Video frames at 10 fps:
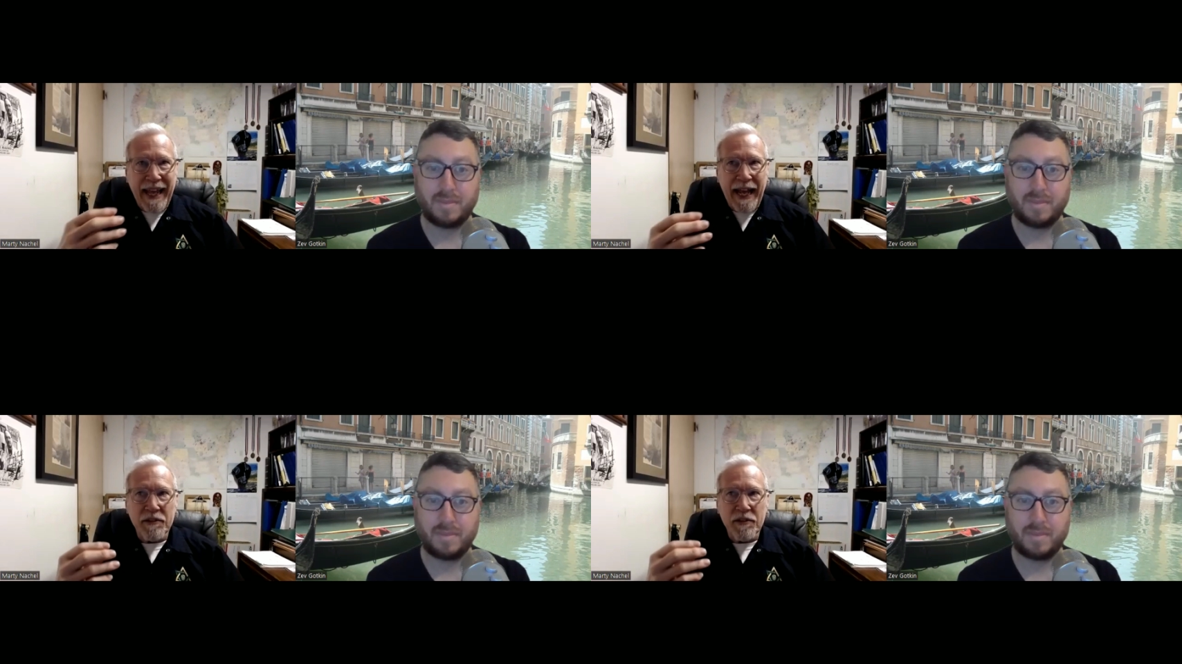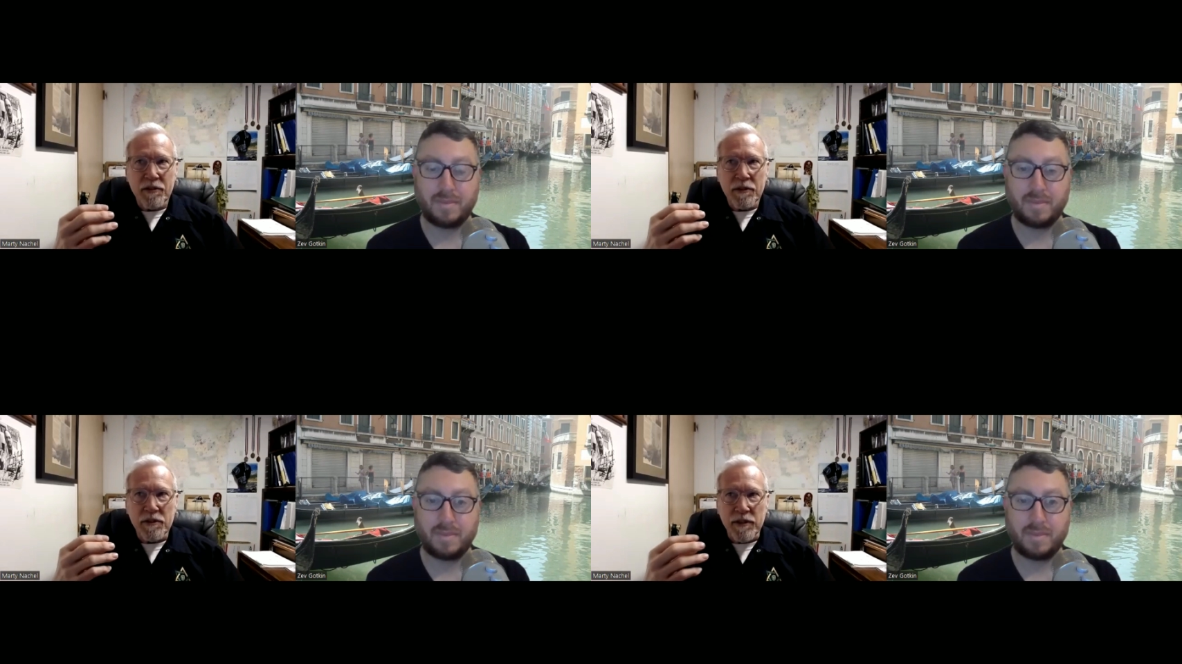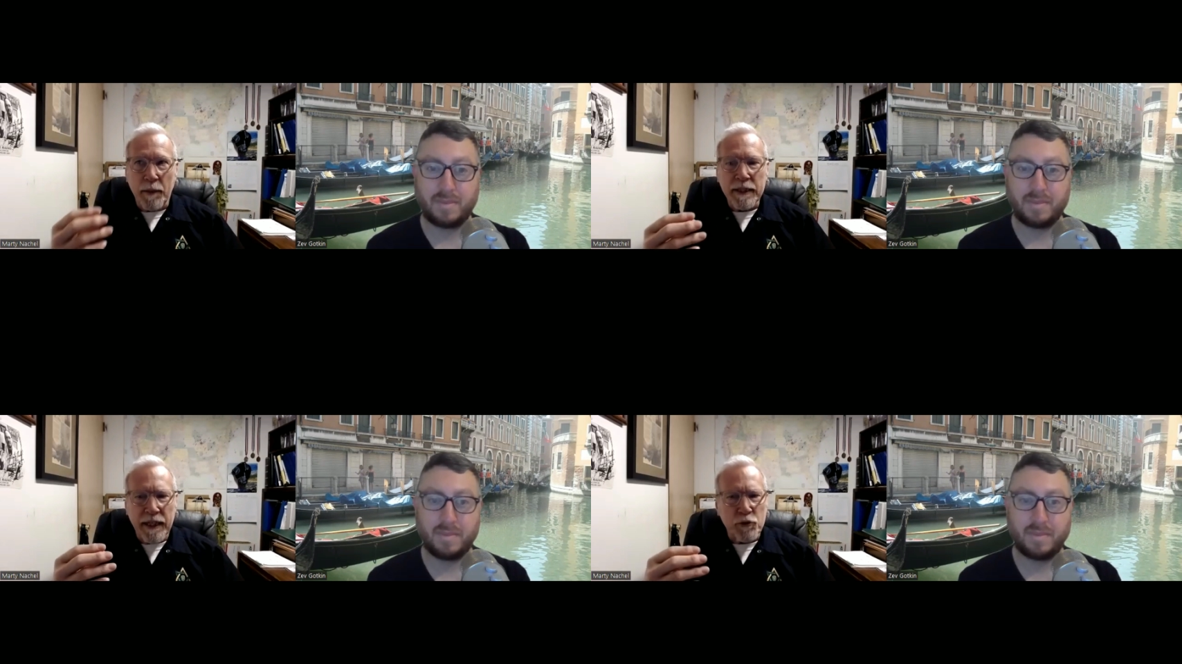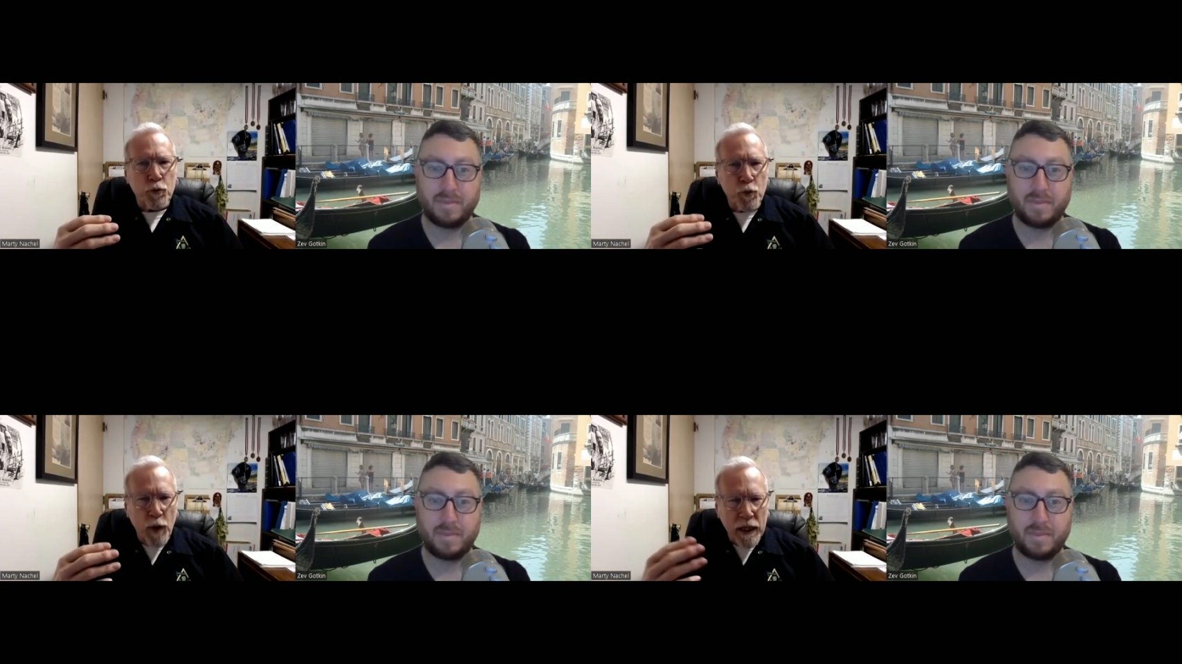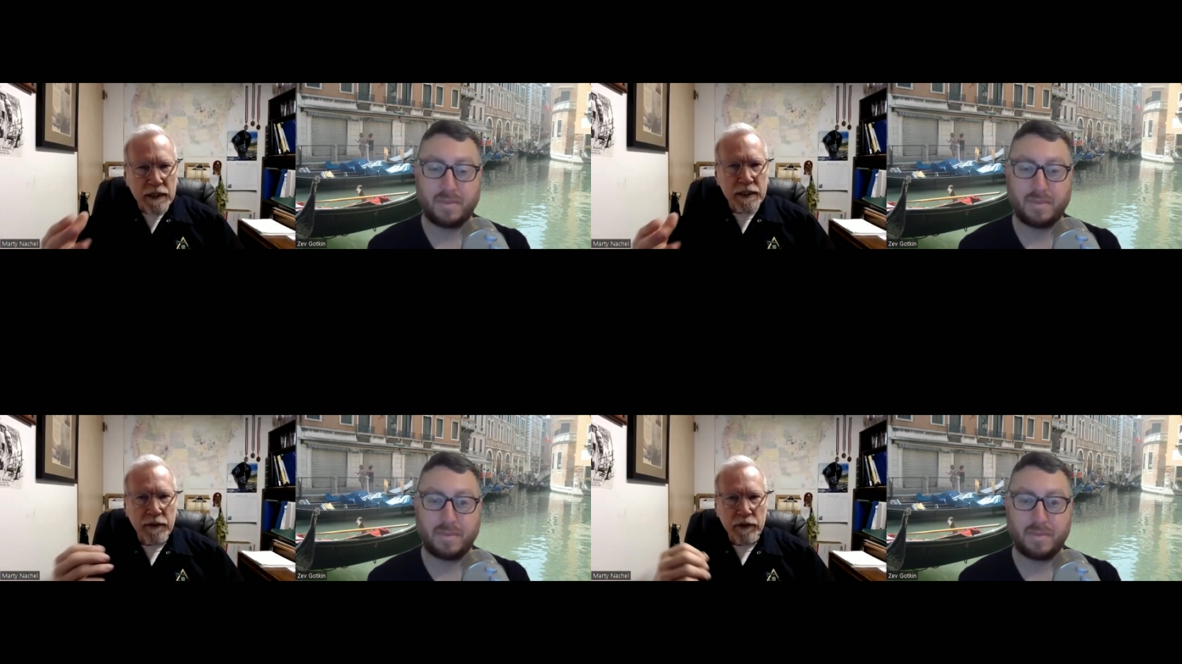Speaker 1: that's something that's
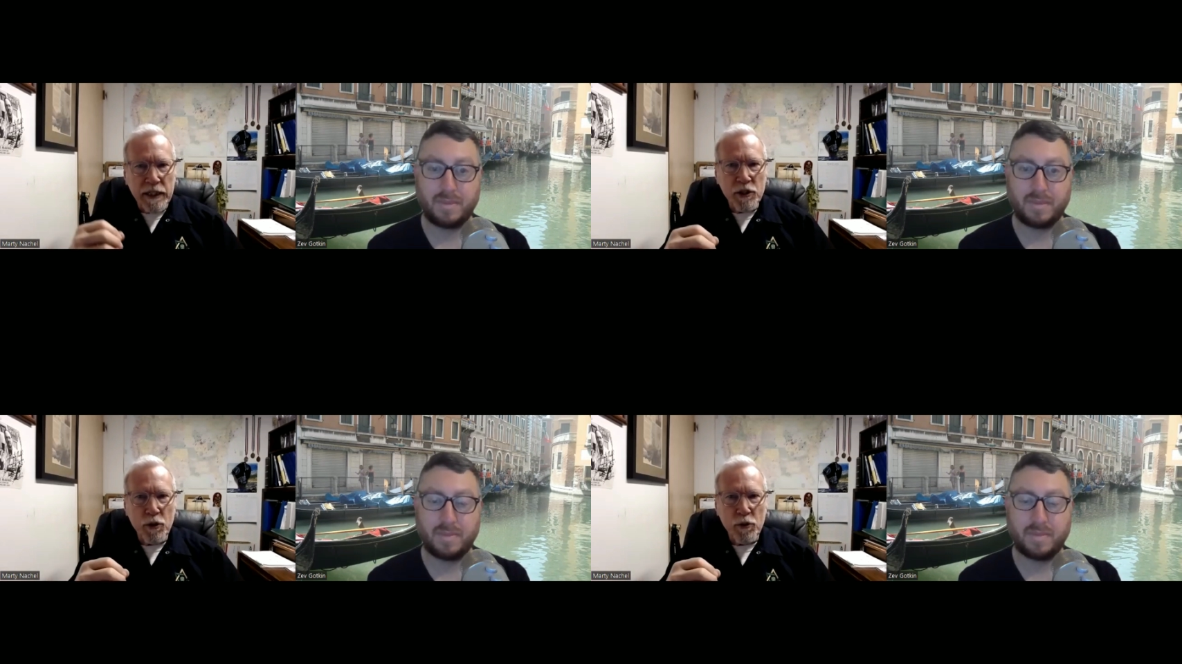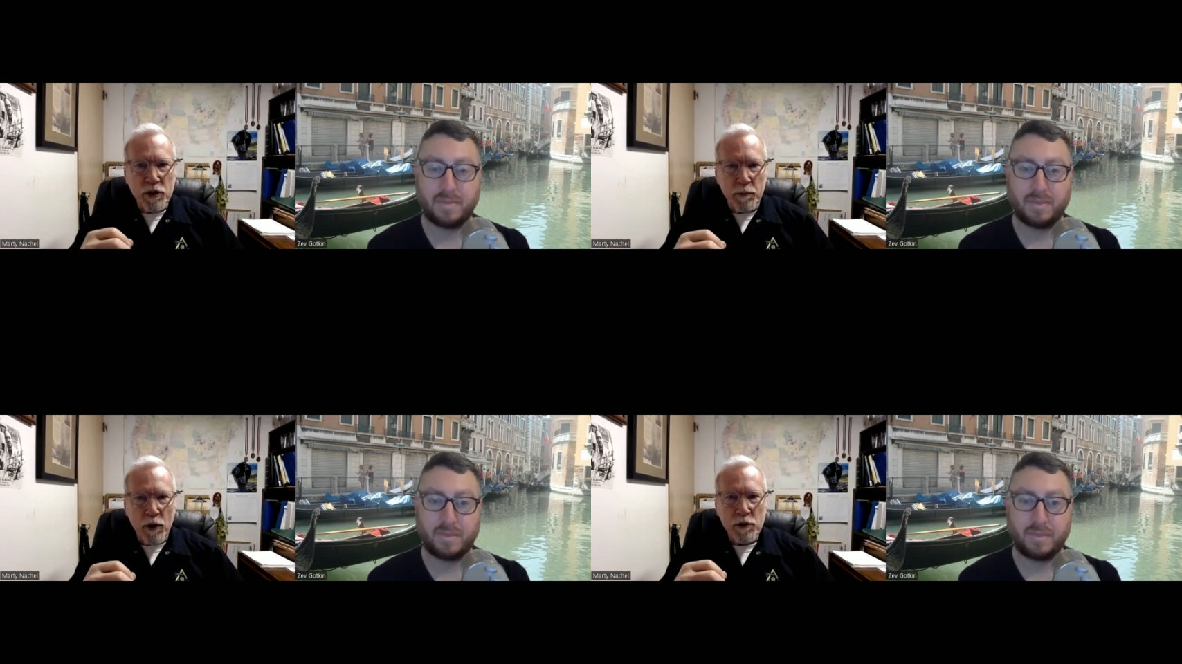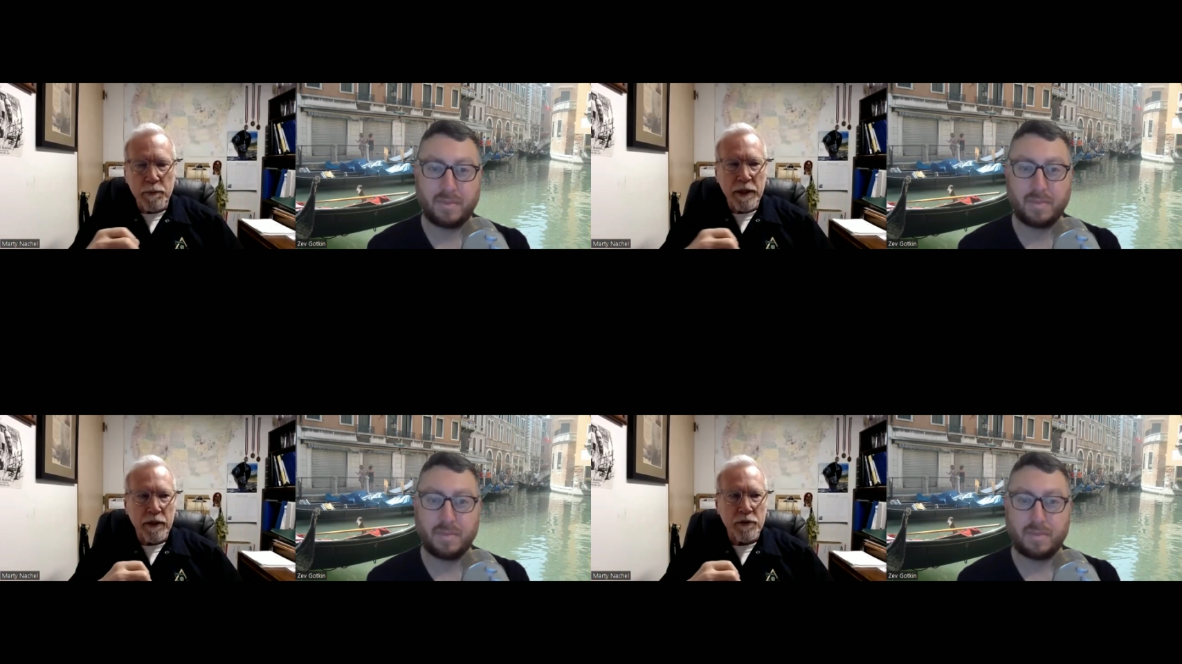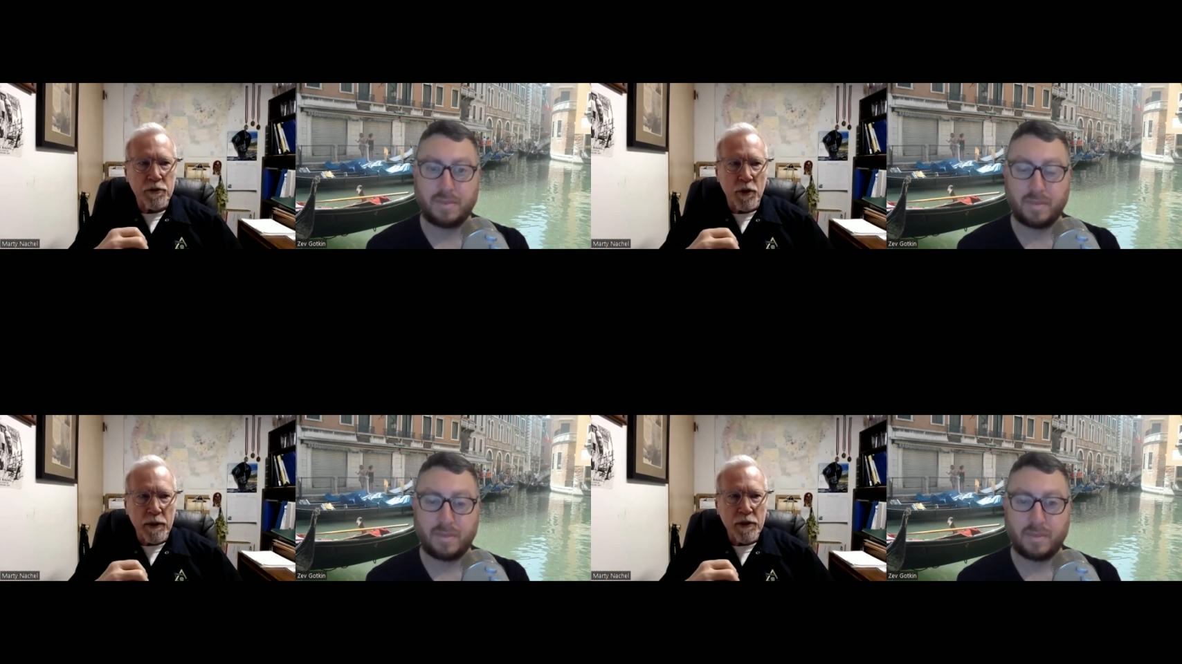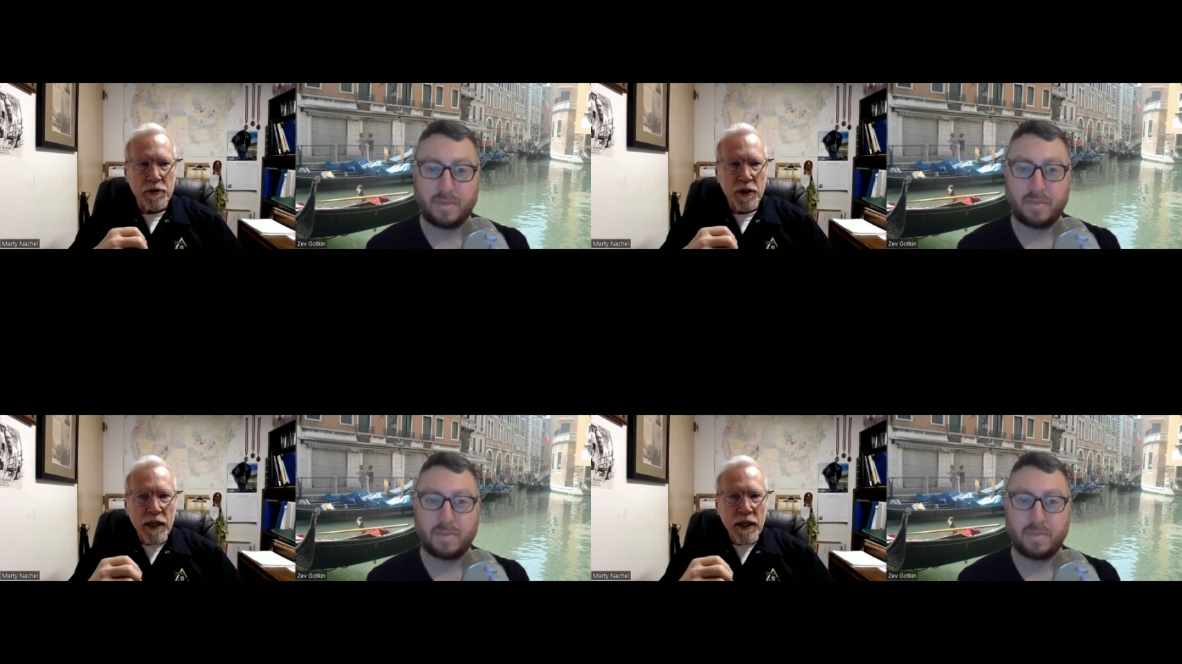relatively new to most beer consumers.